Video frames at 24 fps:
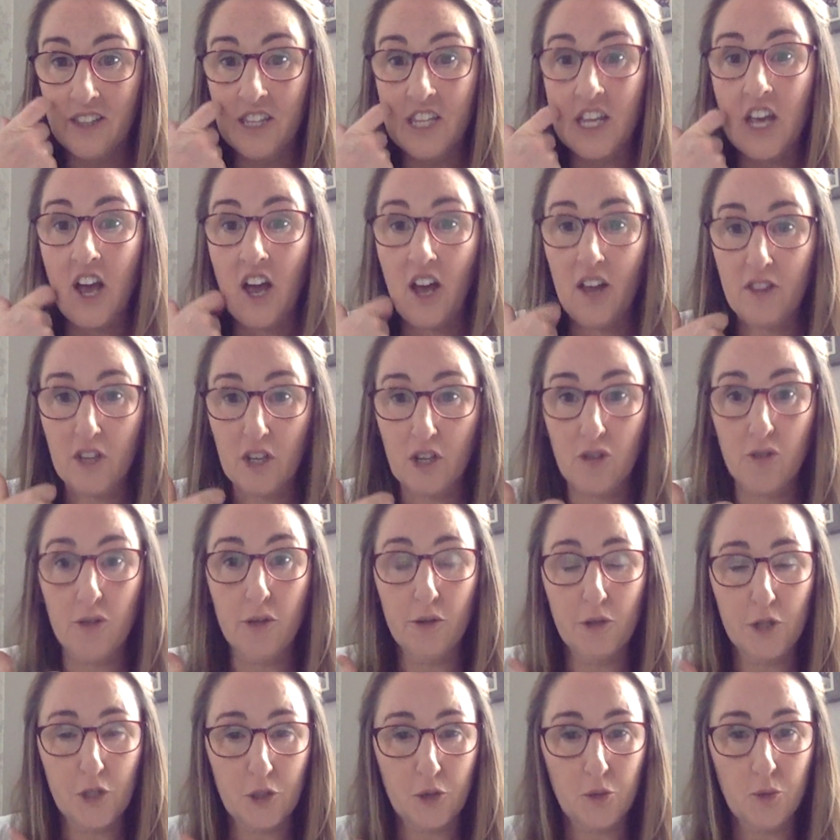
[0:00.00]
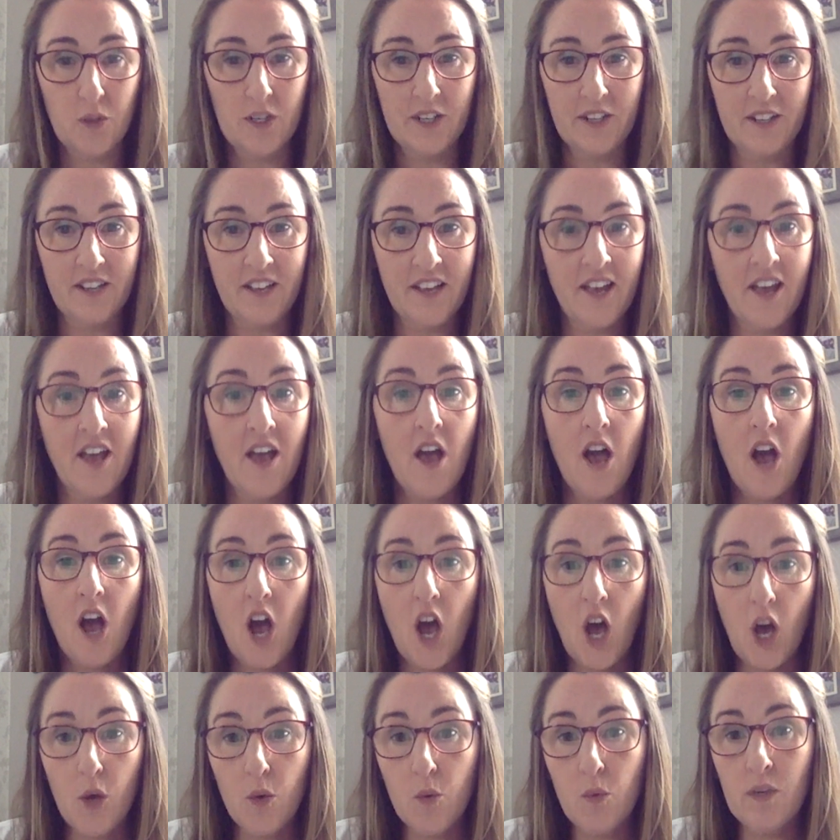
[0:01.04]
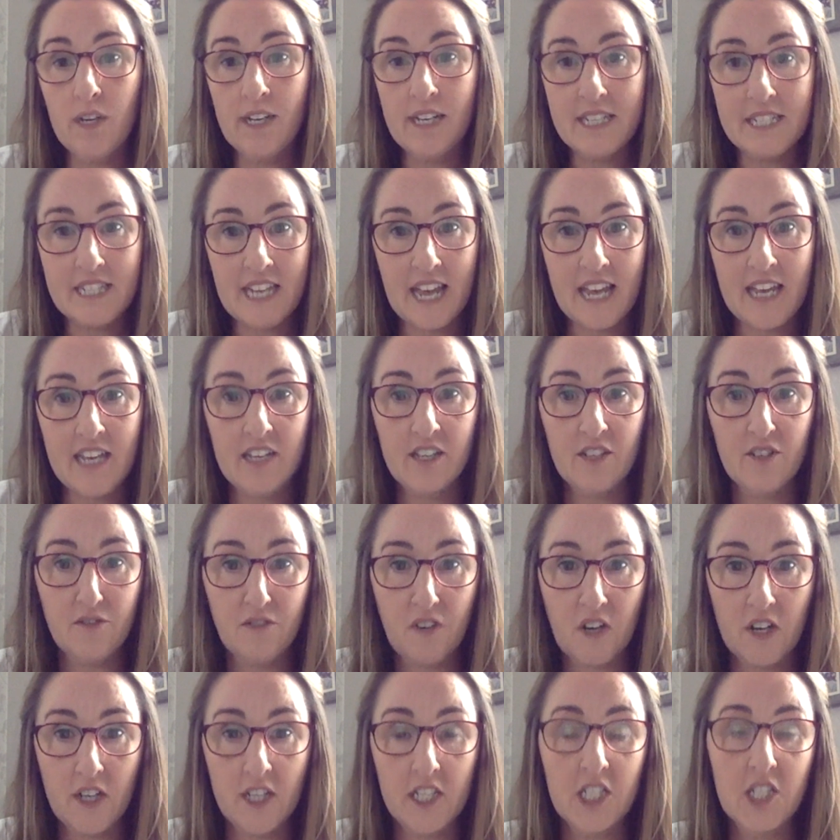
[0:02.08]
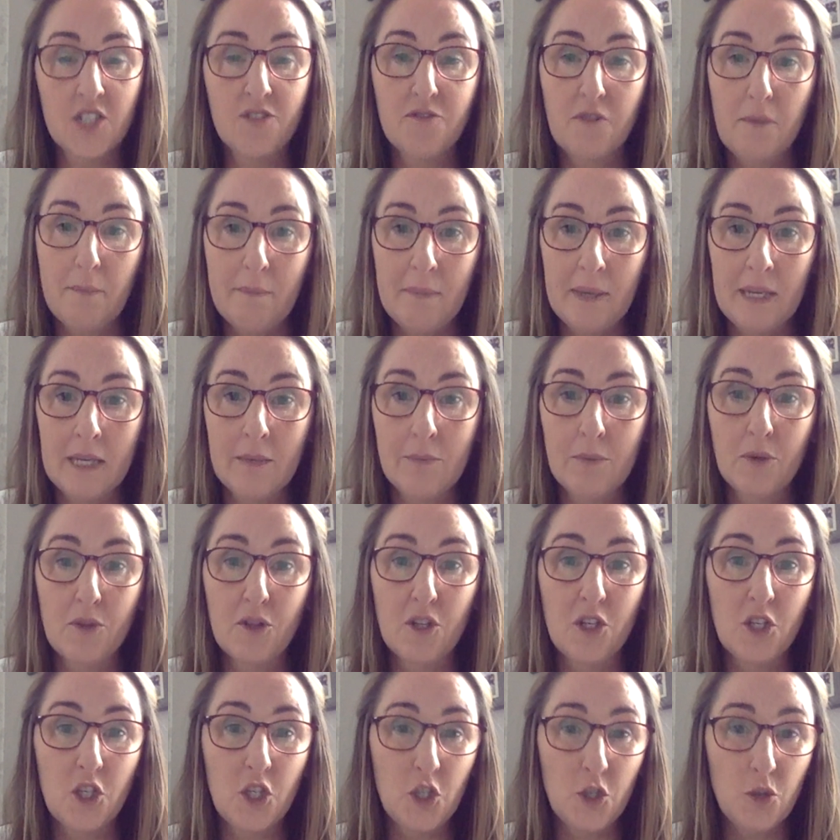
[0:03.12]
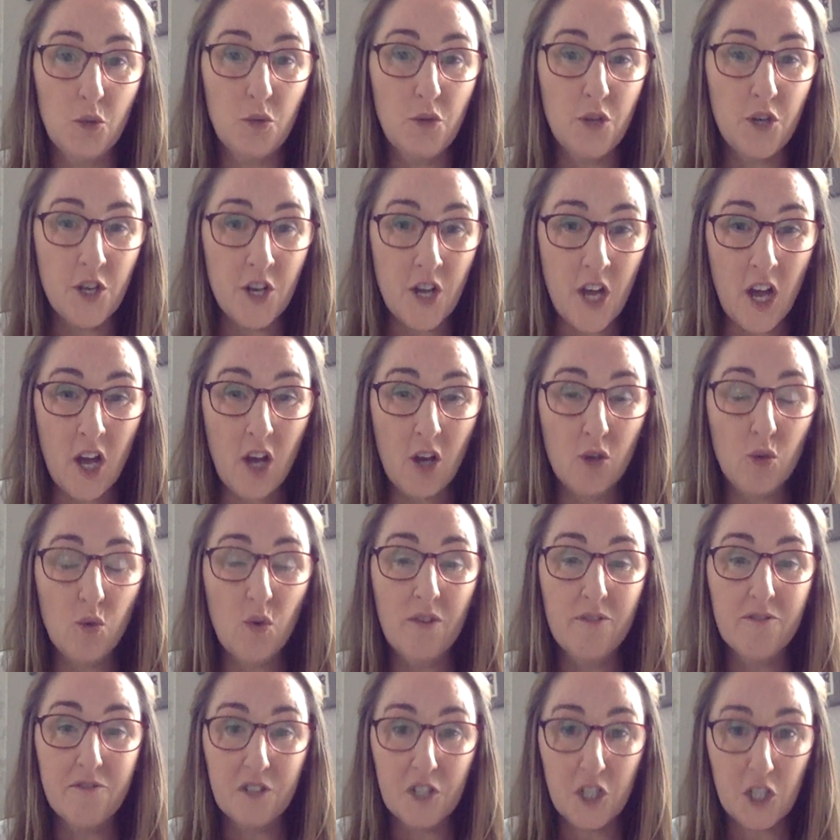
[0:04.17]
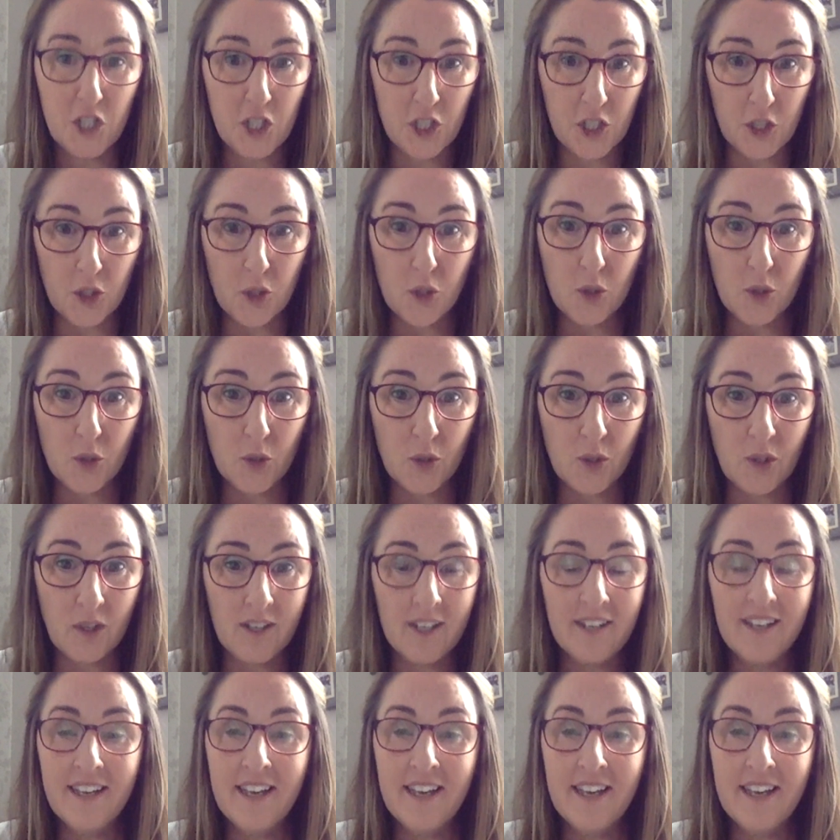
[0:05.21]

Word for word: the other crucial one. Only take advice from people that you know for sure